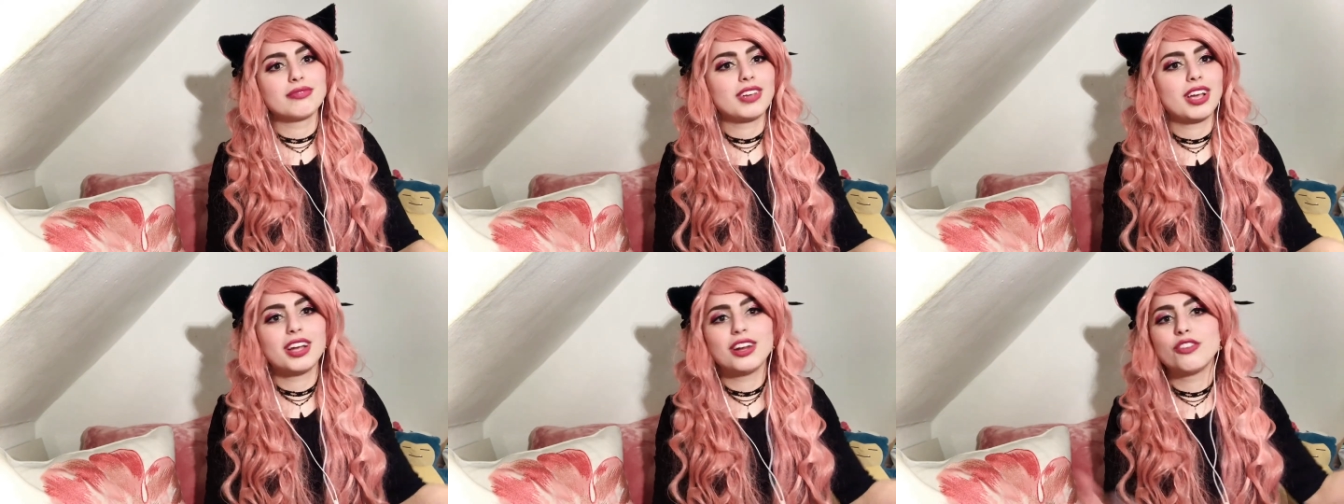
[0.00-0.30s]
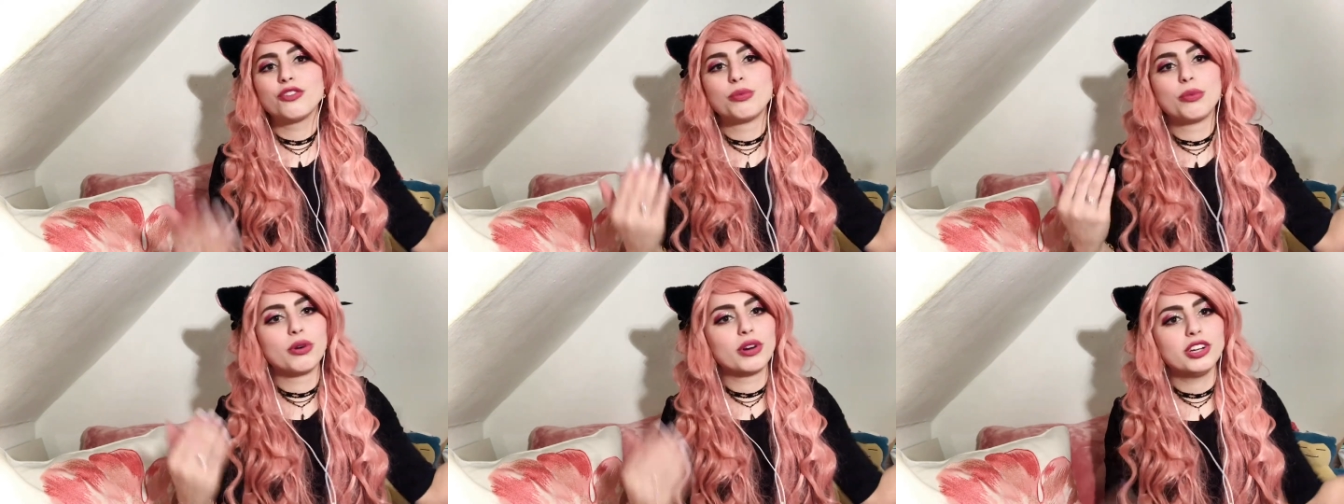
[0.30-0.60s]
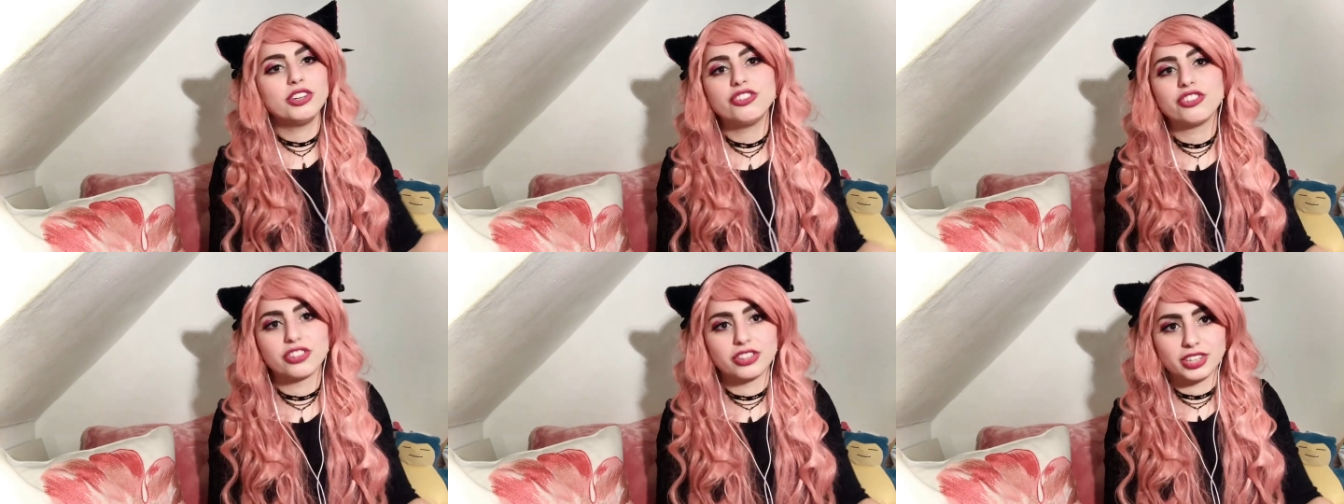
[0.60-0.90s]
of more
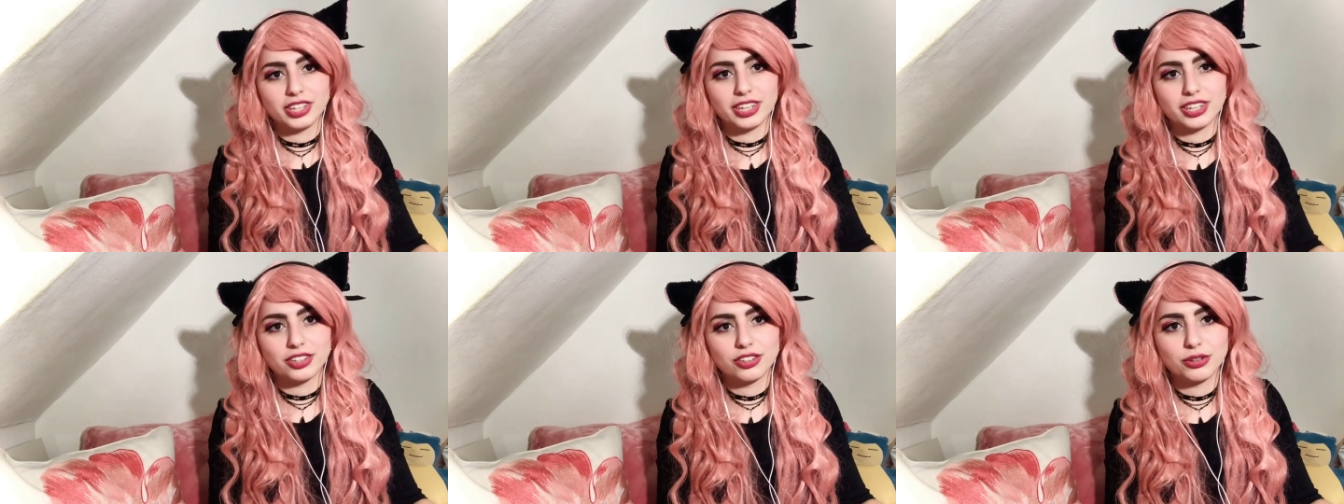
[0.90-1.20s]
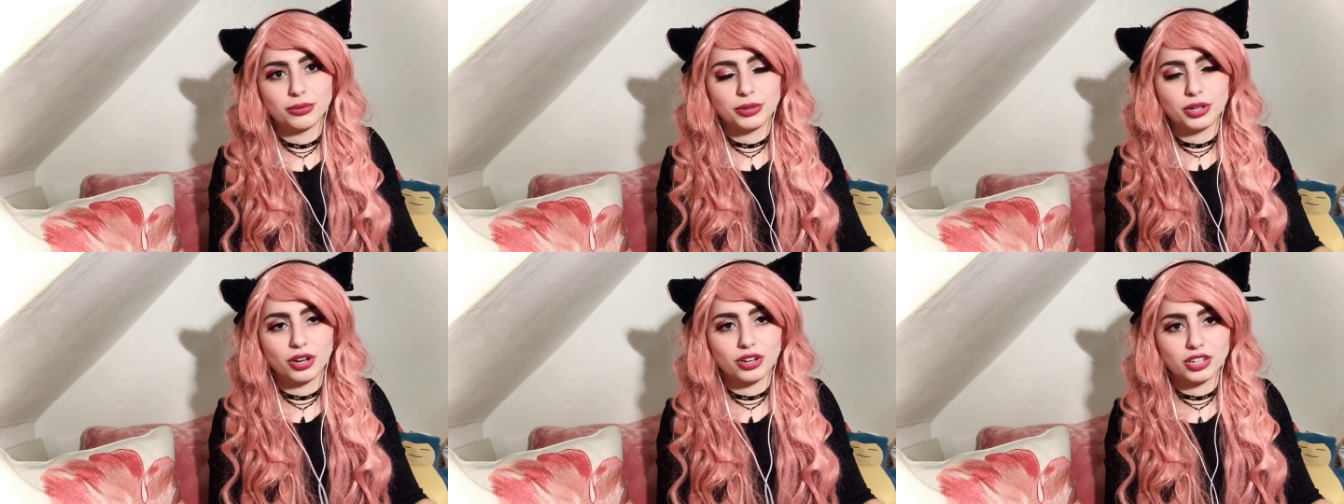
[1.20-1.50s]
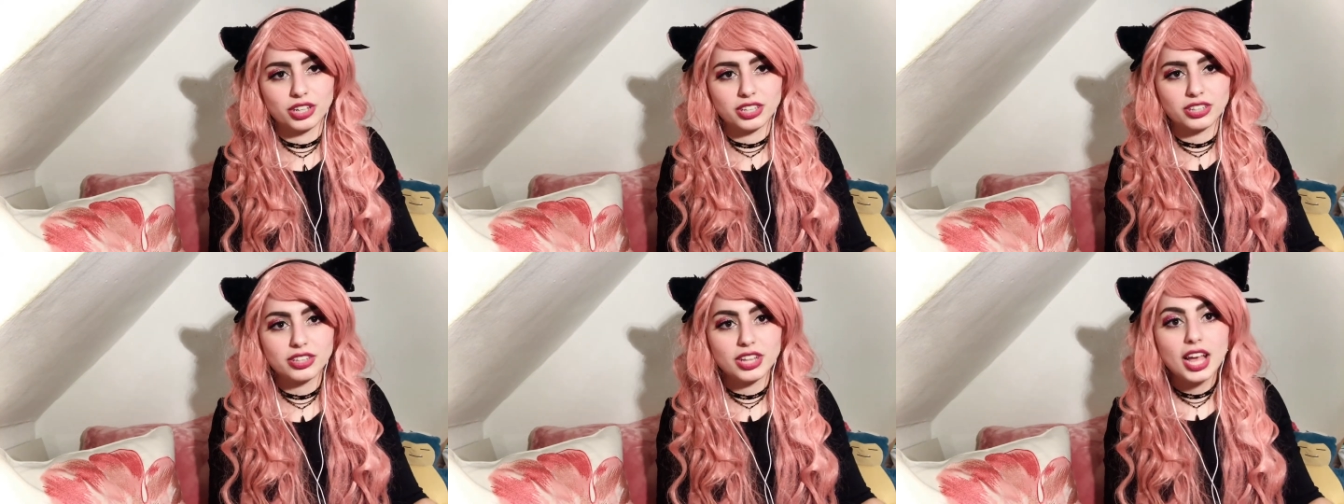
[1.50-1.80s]
interesting, to be
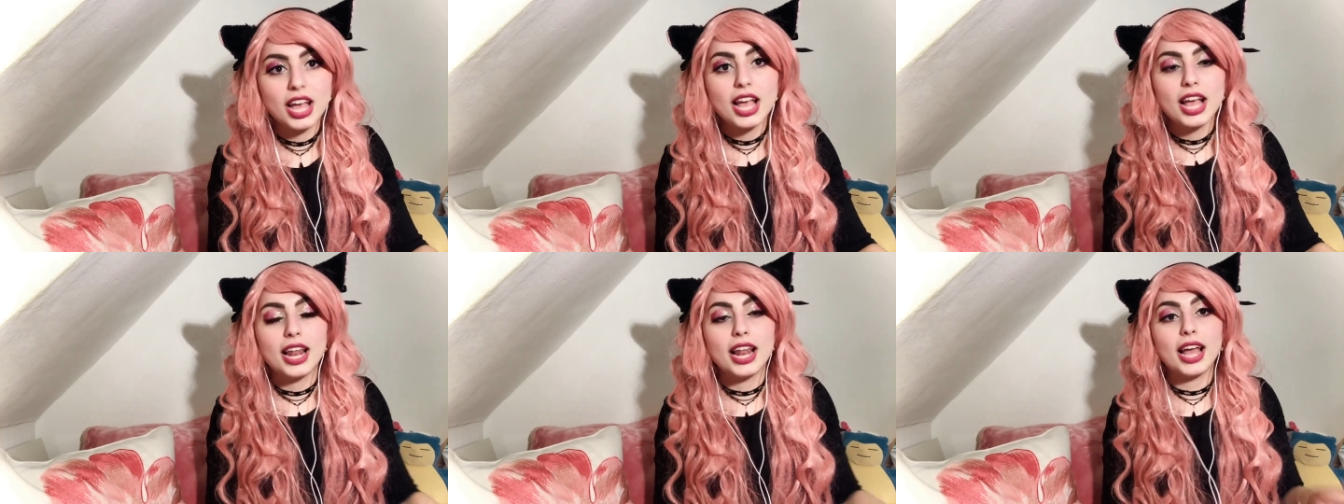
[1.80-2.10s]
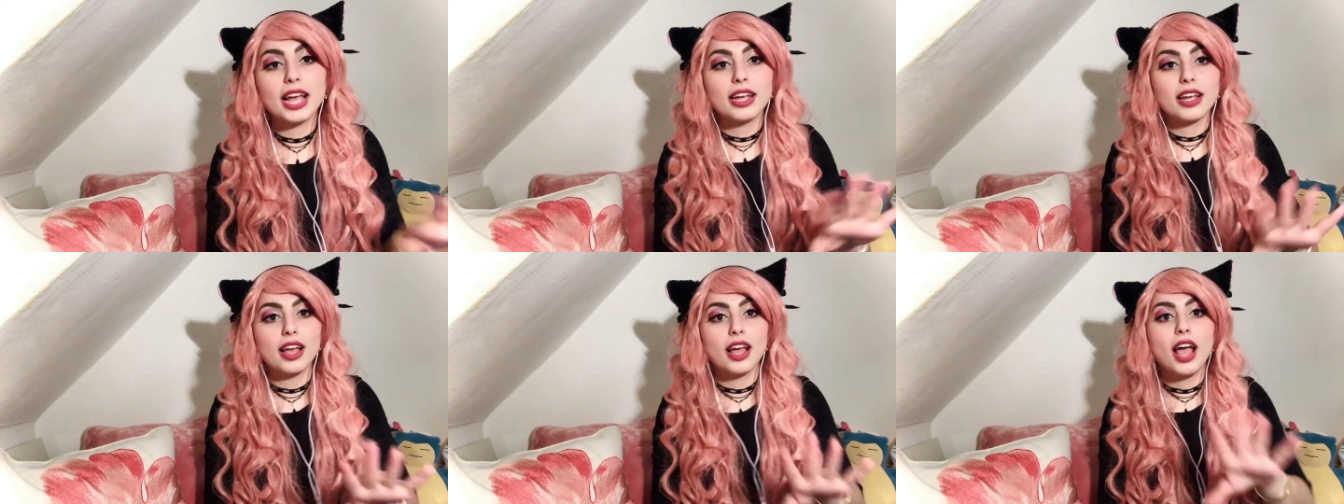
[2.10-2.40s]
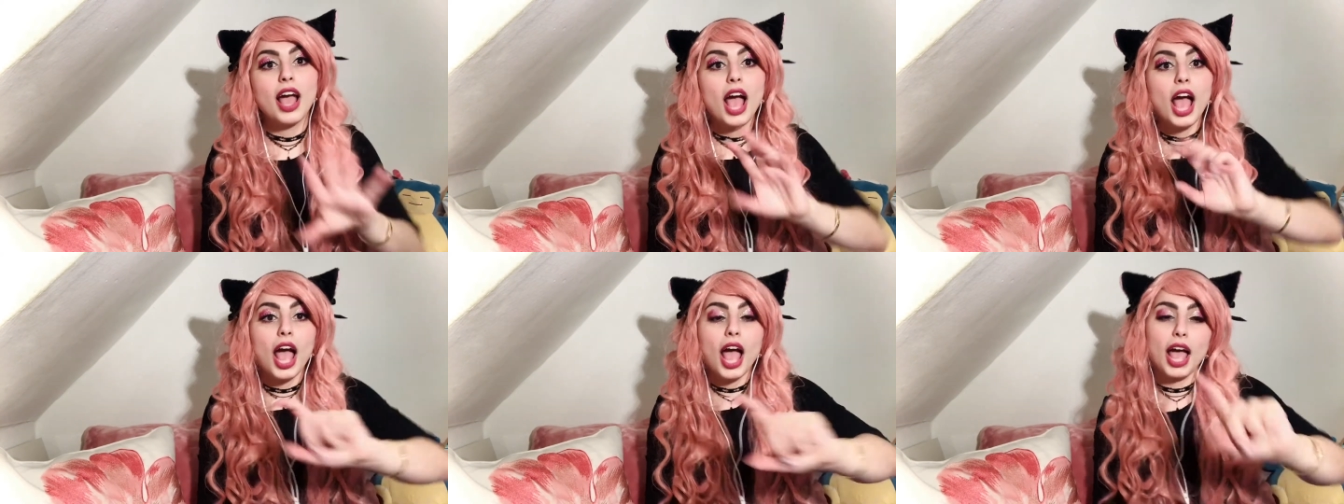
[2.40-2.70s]
honest.
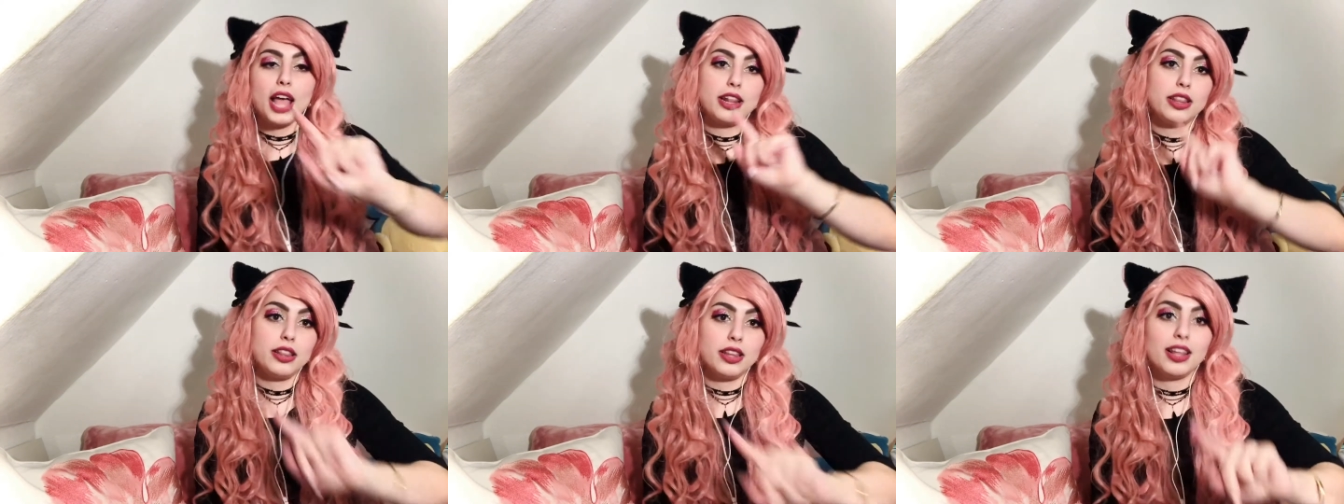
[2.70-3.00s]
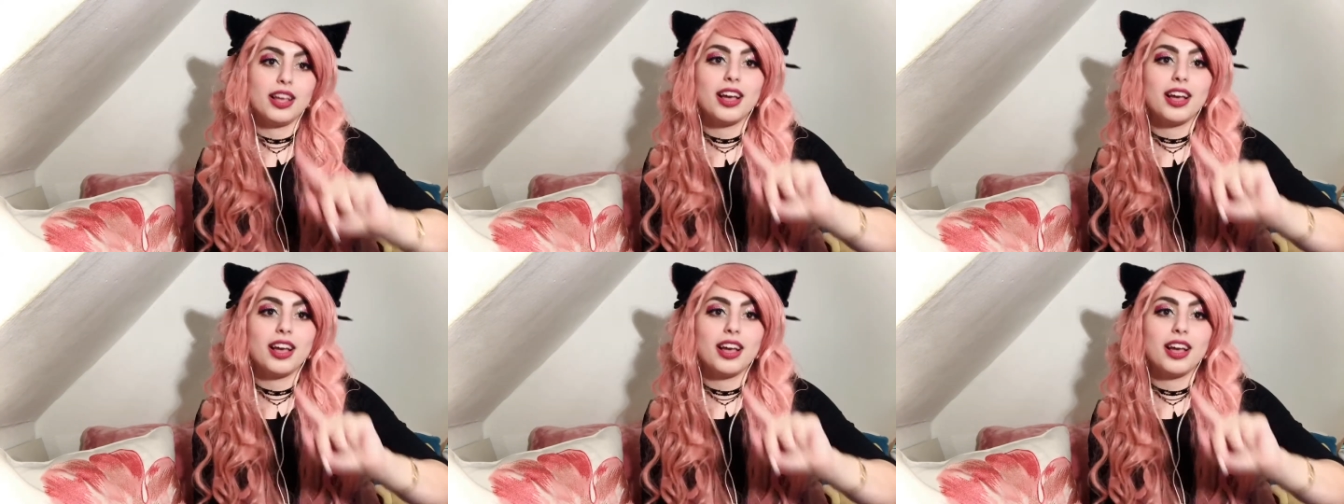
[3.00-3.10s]
And